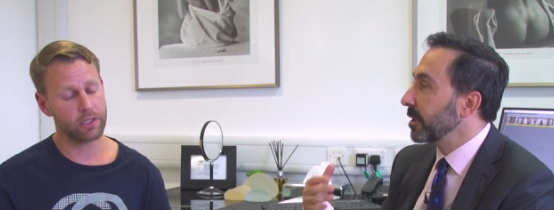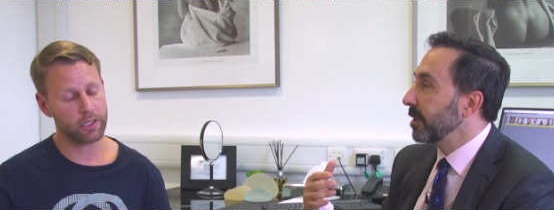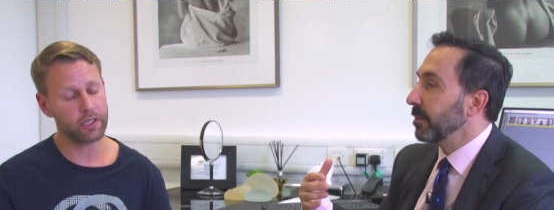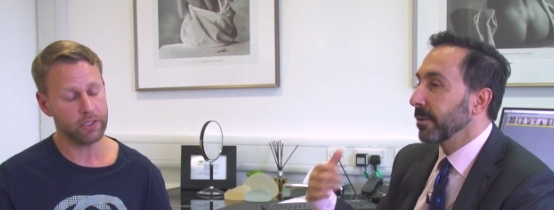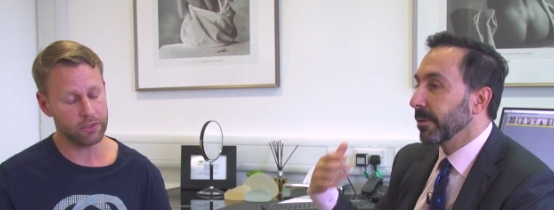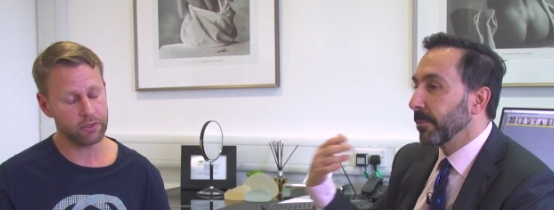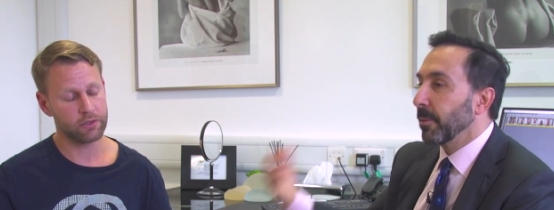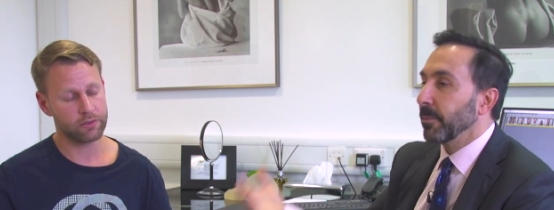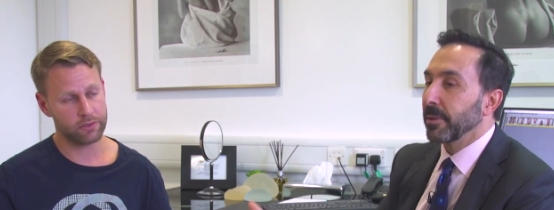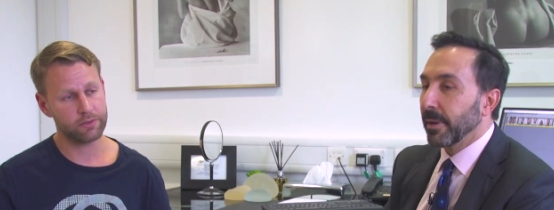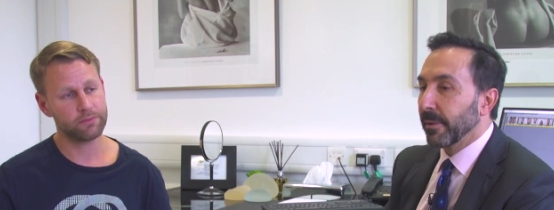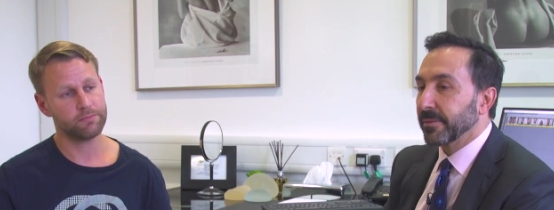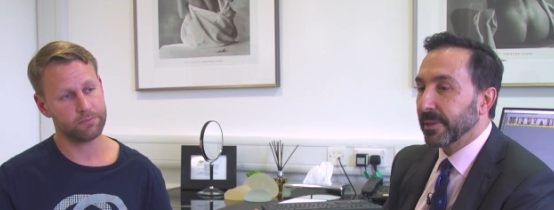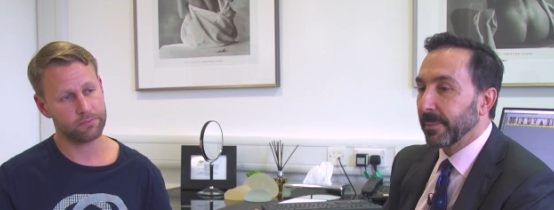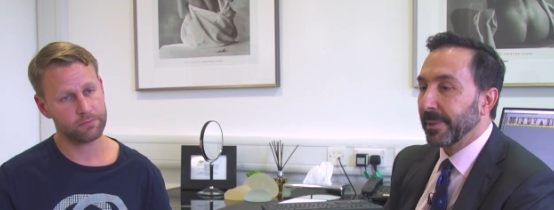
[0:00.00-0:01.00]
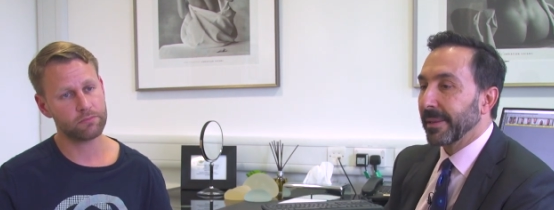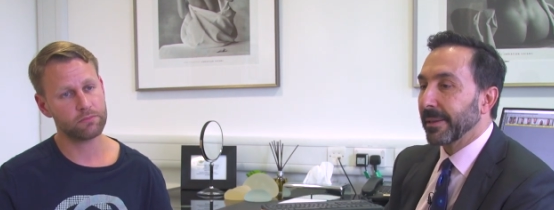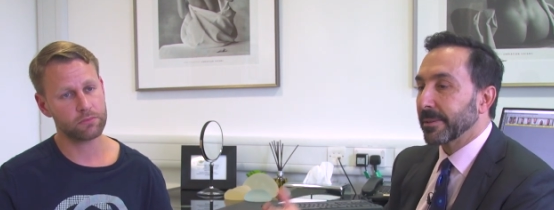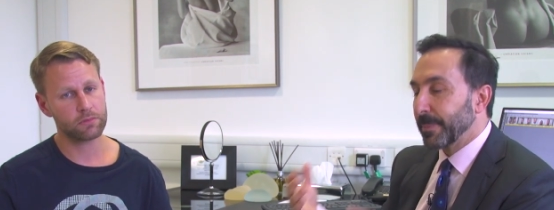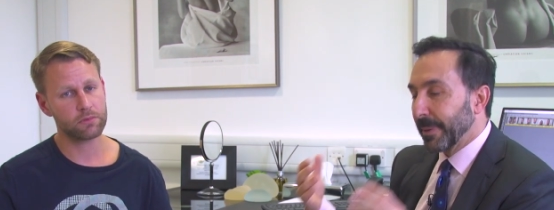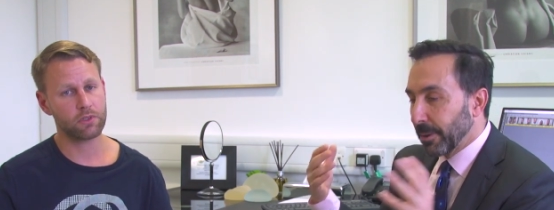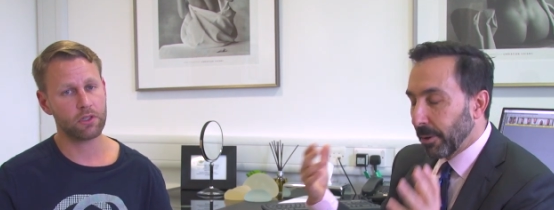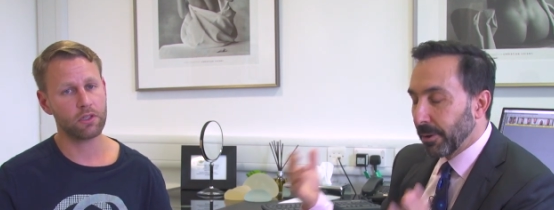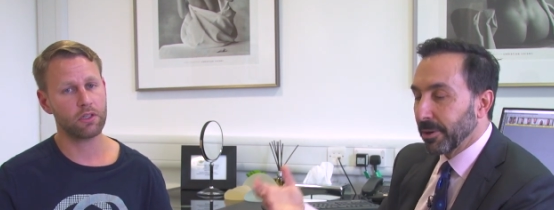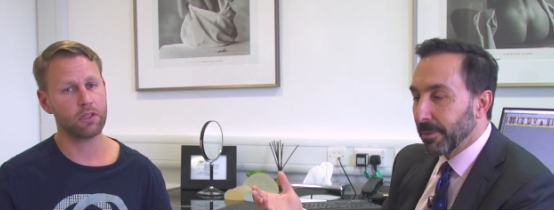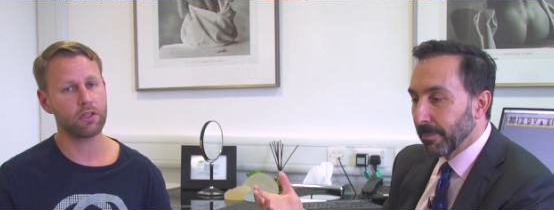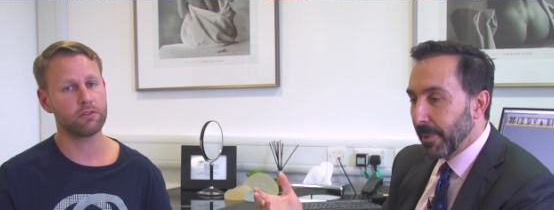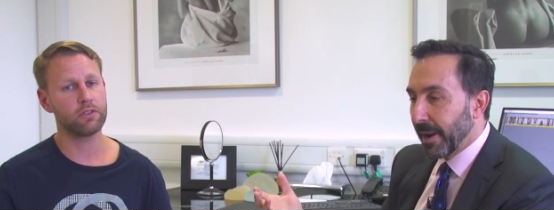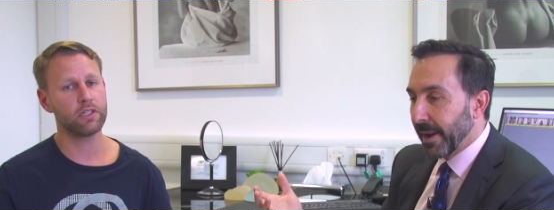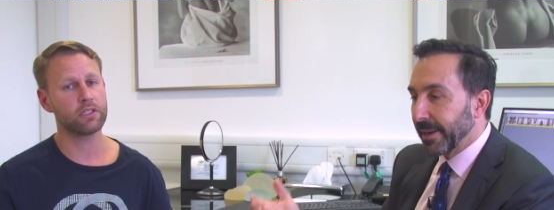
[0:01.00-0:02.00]
Speaker 1: you know, it the moment you have something that's been on your
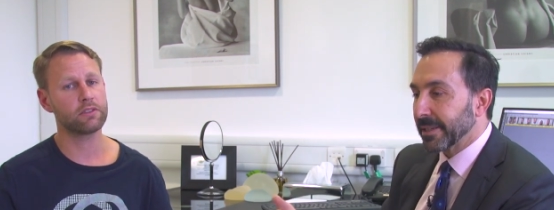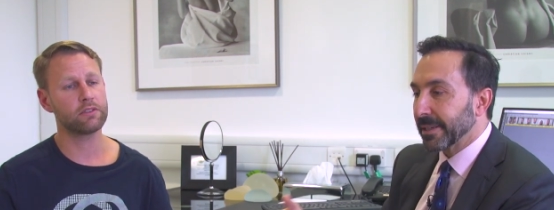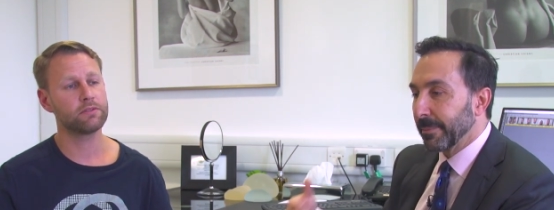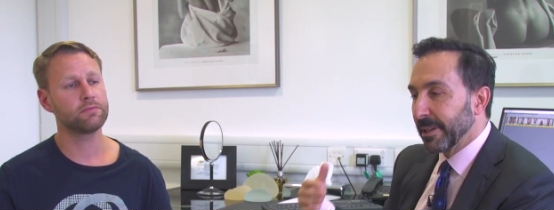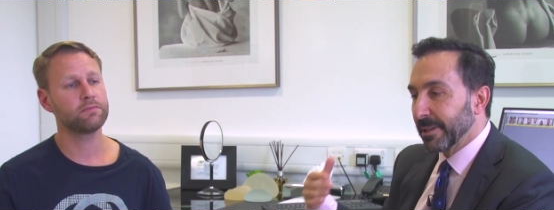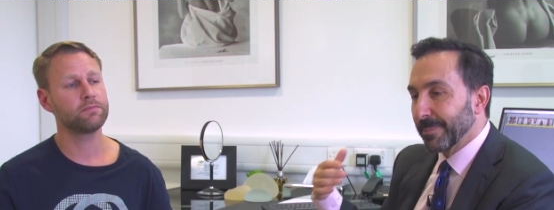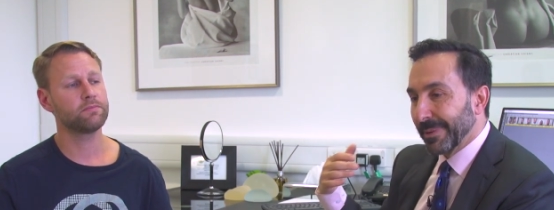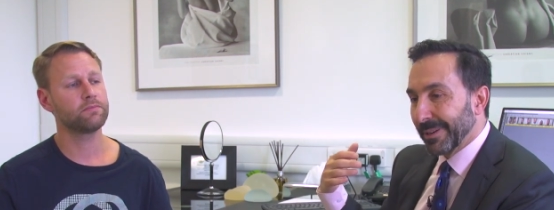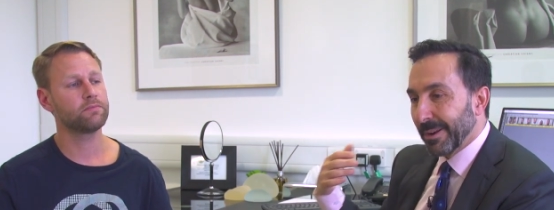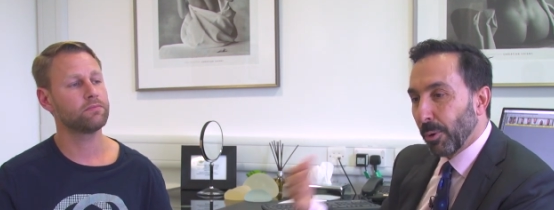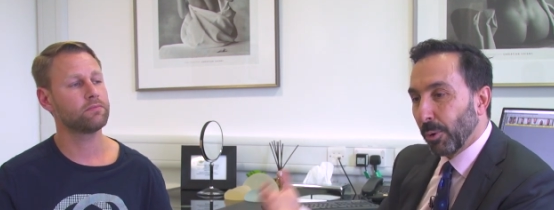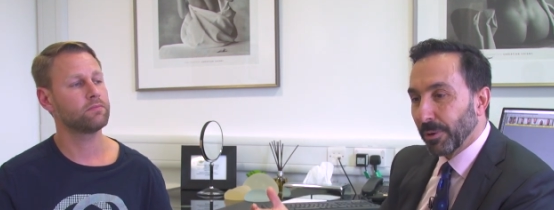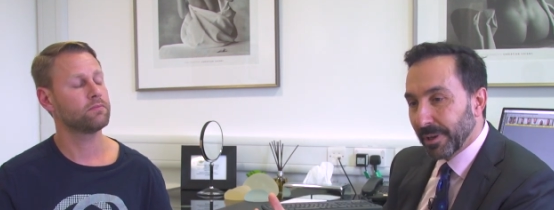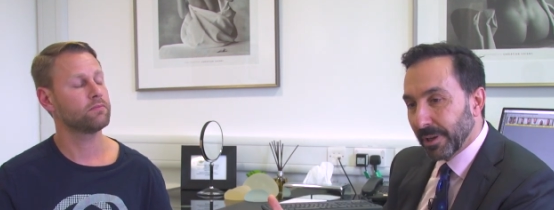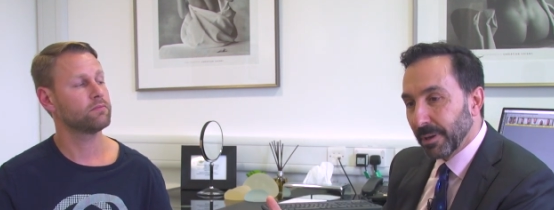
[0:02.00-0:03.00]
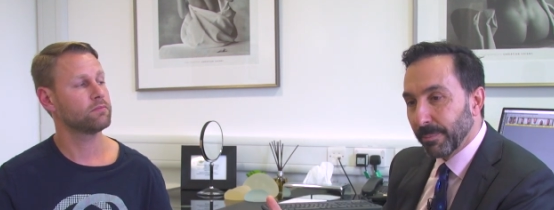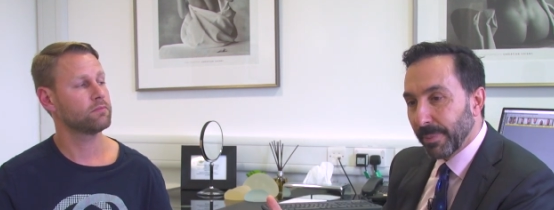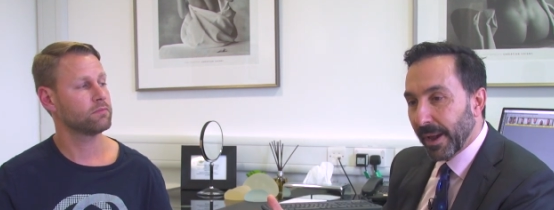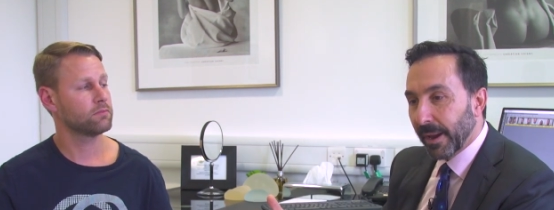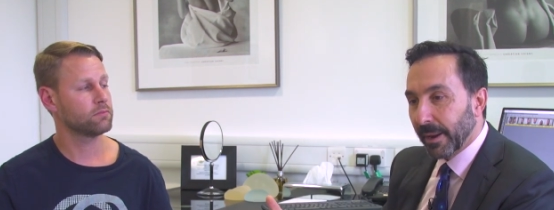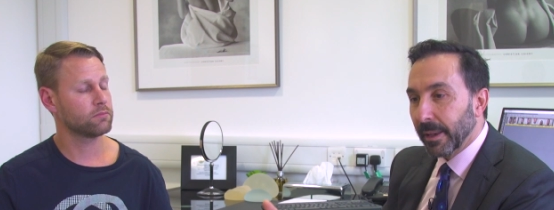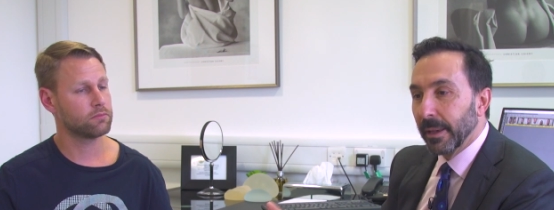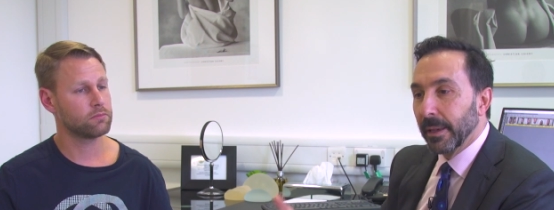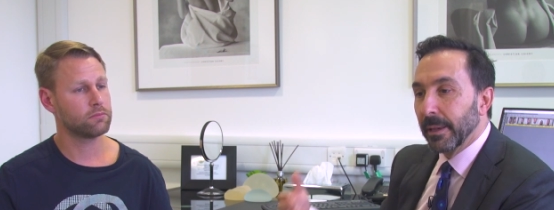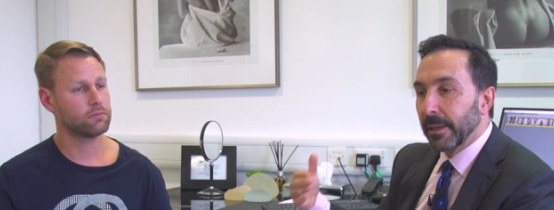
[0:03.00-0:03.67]
mind, something that's been holding you back,